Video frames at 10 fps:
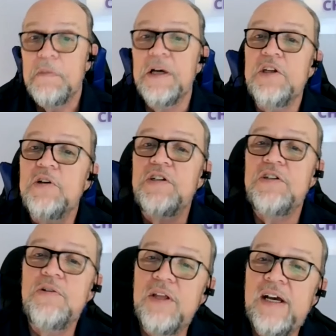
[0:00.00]
But you could
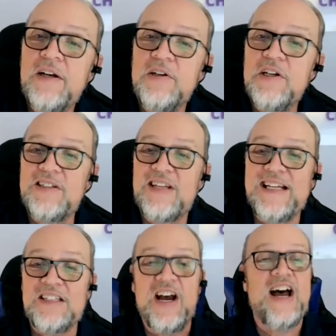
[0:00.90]
do that, or you could
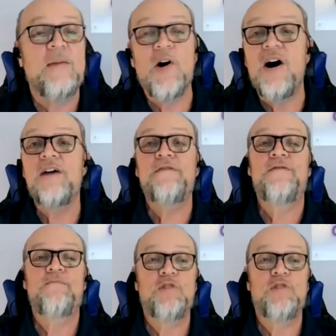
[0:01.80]
take time off